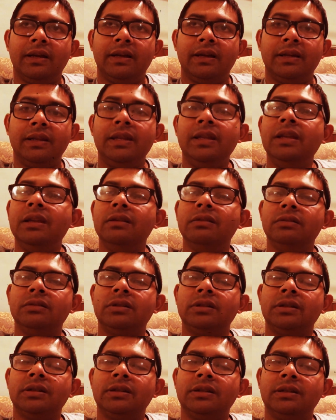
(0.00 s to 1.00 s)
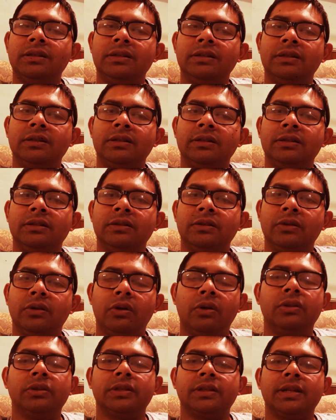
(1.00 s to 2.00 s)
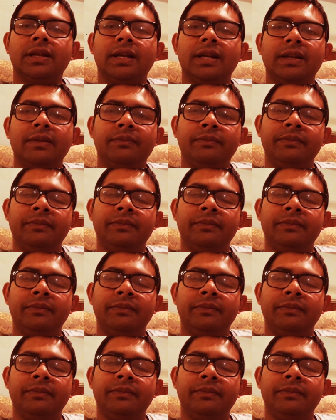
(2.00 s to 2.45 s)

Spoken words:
healed all the time.